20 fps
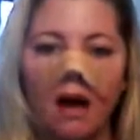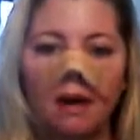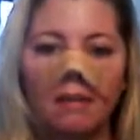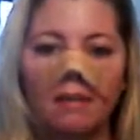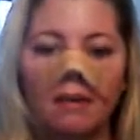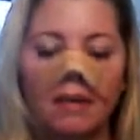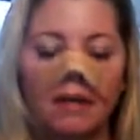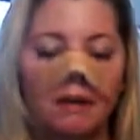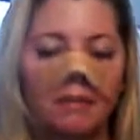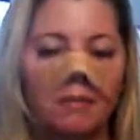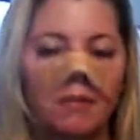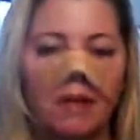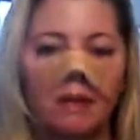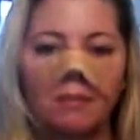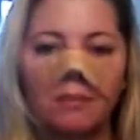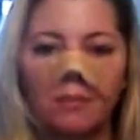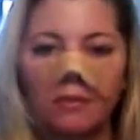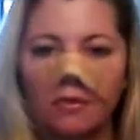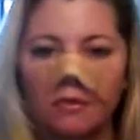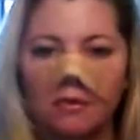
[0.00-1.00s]
I mean, I'm
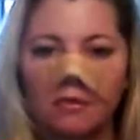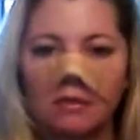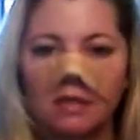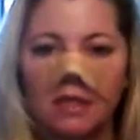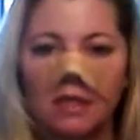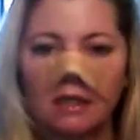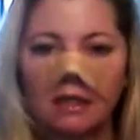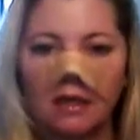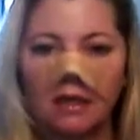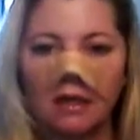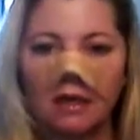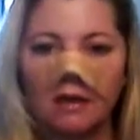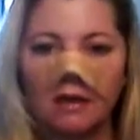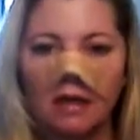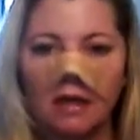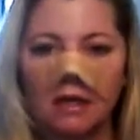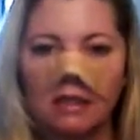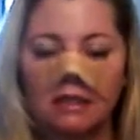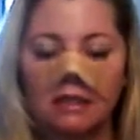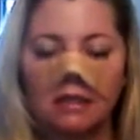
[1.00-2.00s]
like bruising like
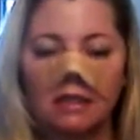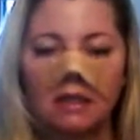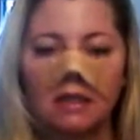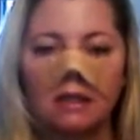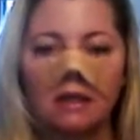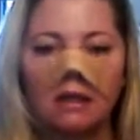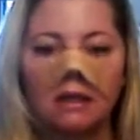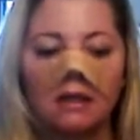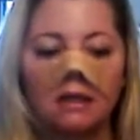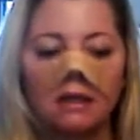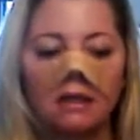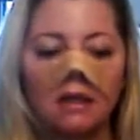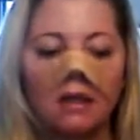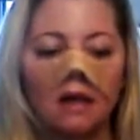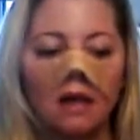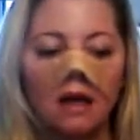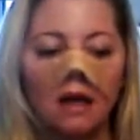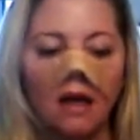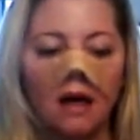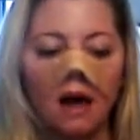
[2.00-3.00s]
crazy, and
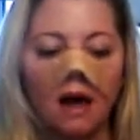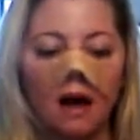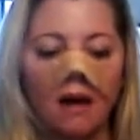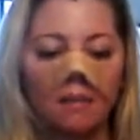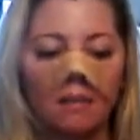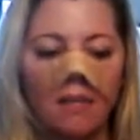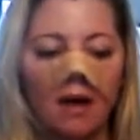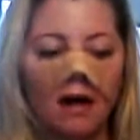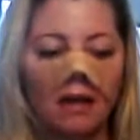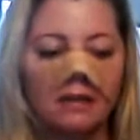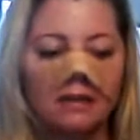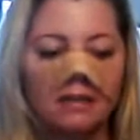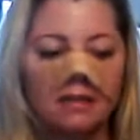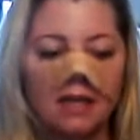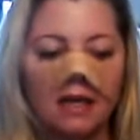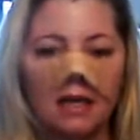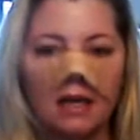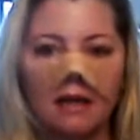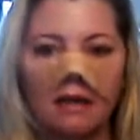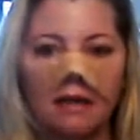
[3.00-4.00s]
I'm not
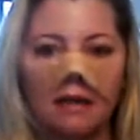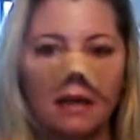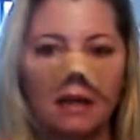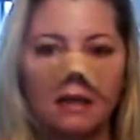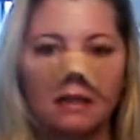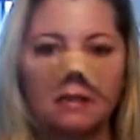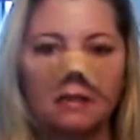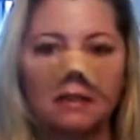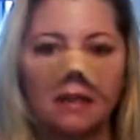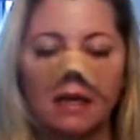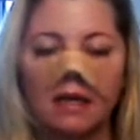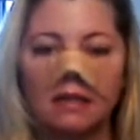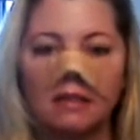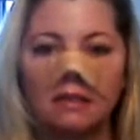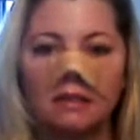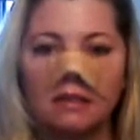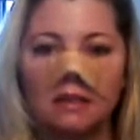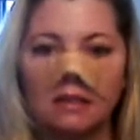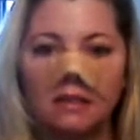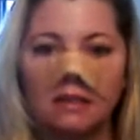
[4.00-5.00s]
saying that it's
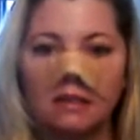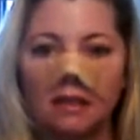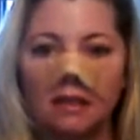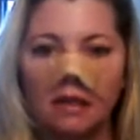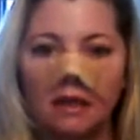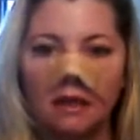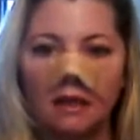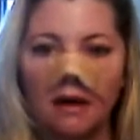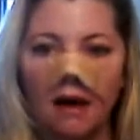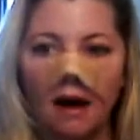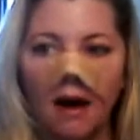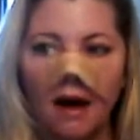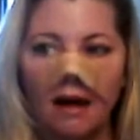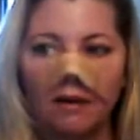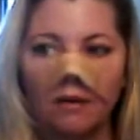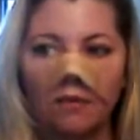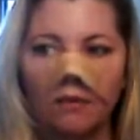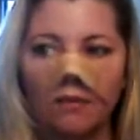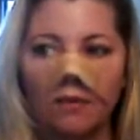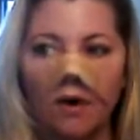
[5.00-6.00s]
HCG. I
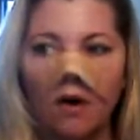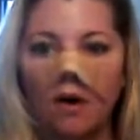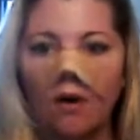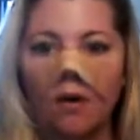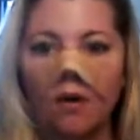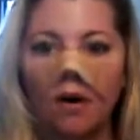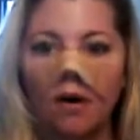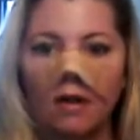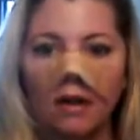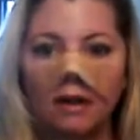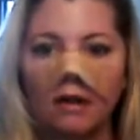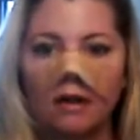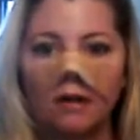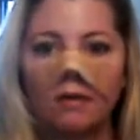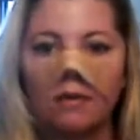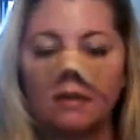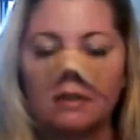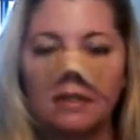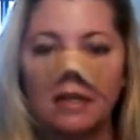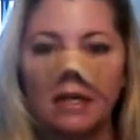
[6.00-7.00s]
don't know. All I
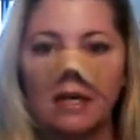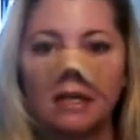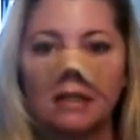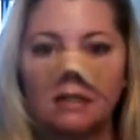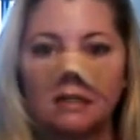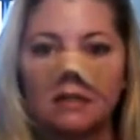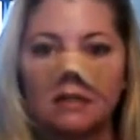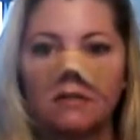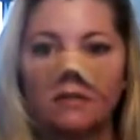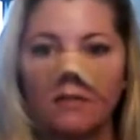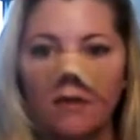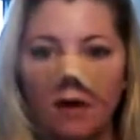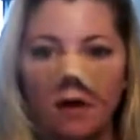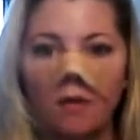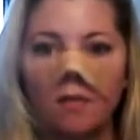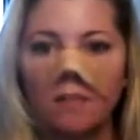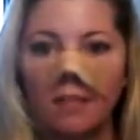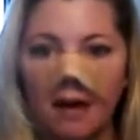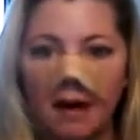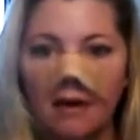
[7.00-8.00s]
know is that I just
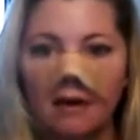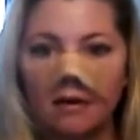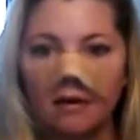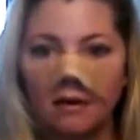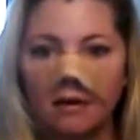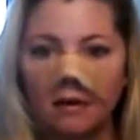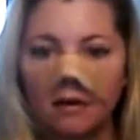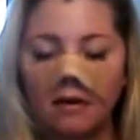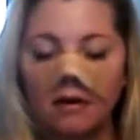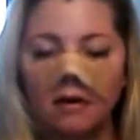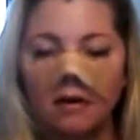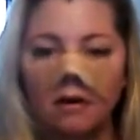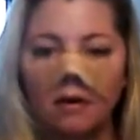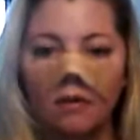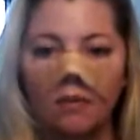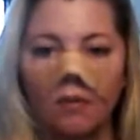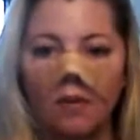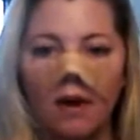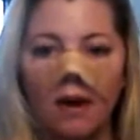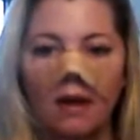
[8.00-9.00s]
felt better
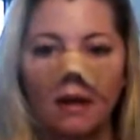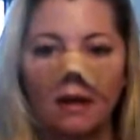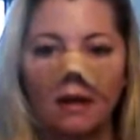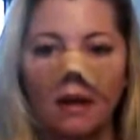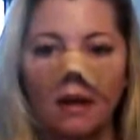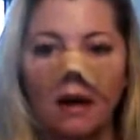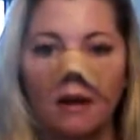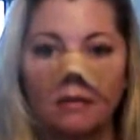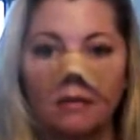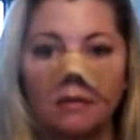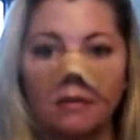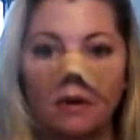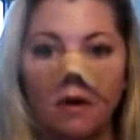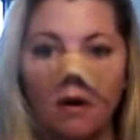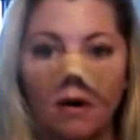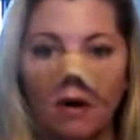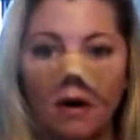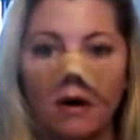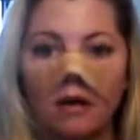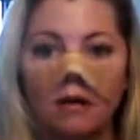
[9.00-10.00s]
when I was
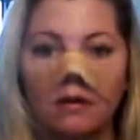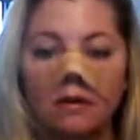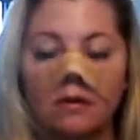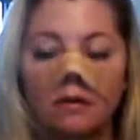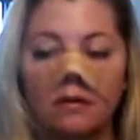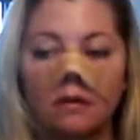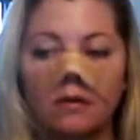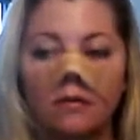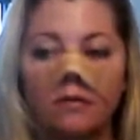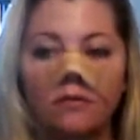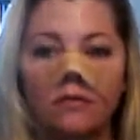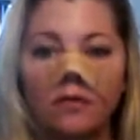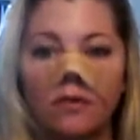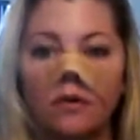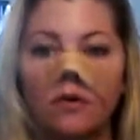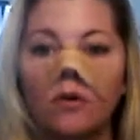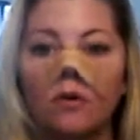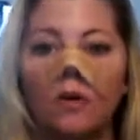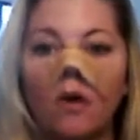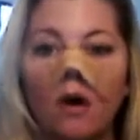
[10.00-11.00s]
on
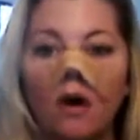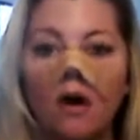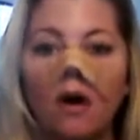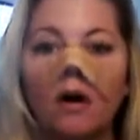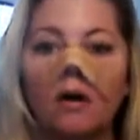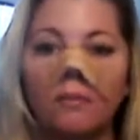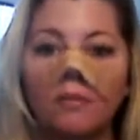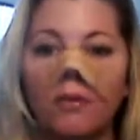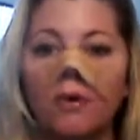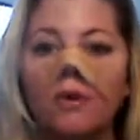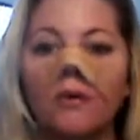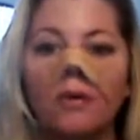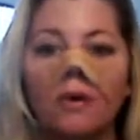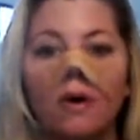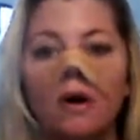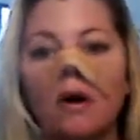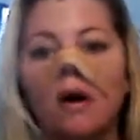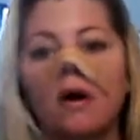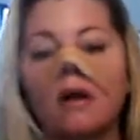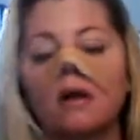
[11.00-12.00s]
full on
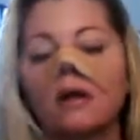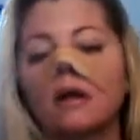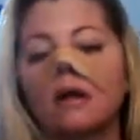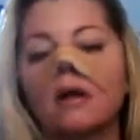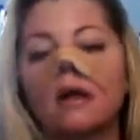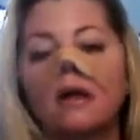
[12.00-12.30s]
protocol.